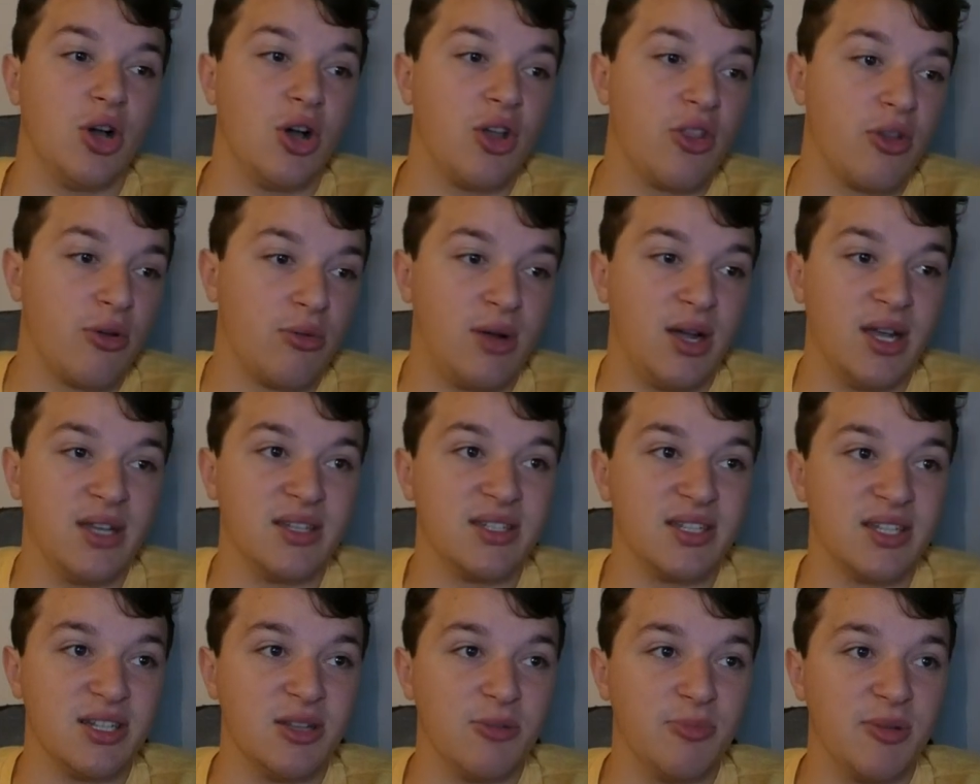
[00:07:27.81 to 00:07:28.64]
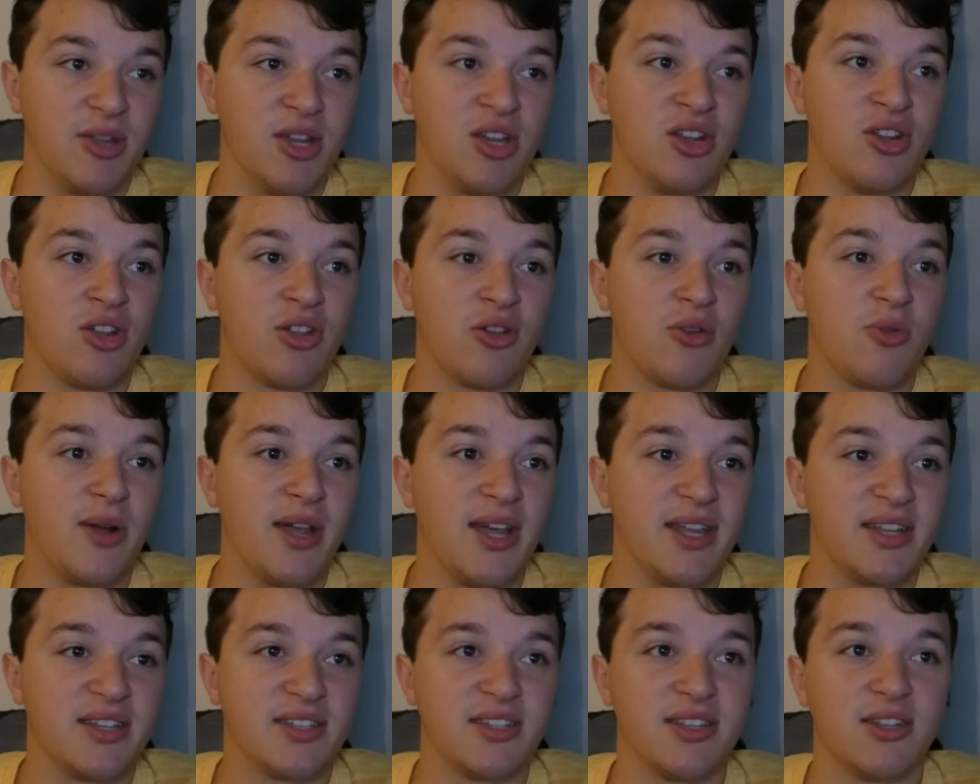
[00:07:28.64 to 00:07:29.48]
Otherwise, it'll be another
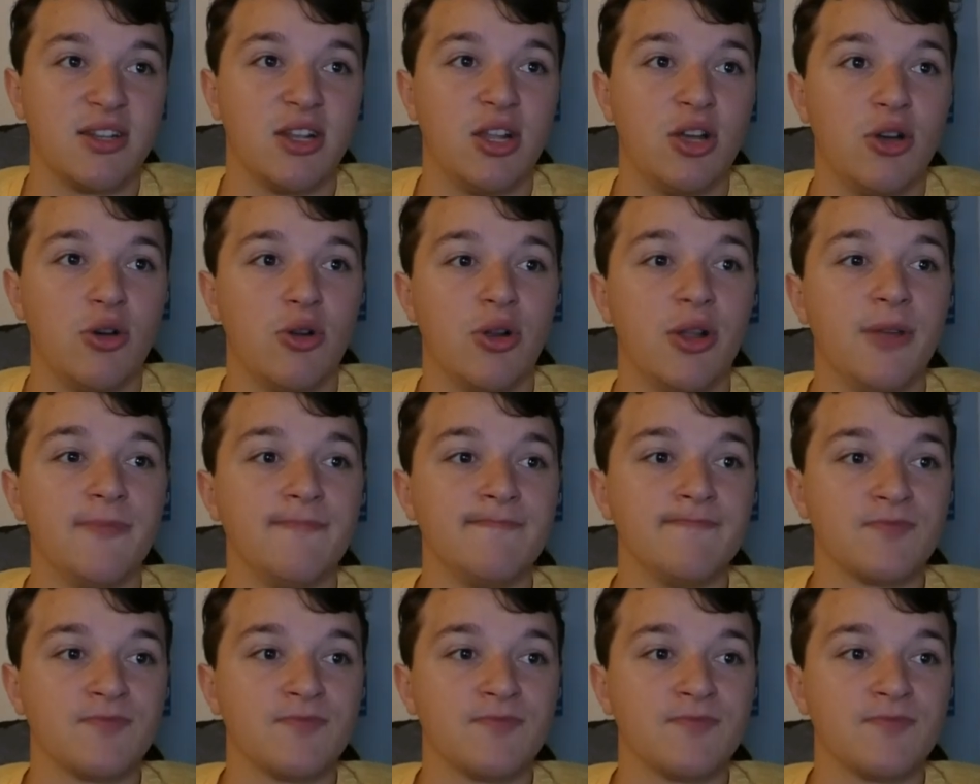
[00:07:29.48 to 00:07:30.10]
wasted loan.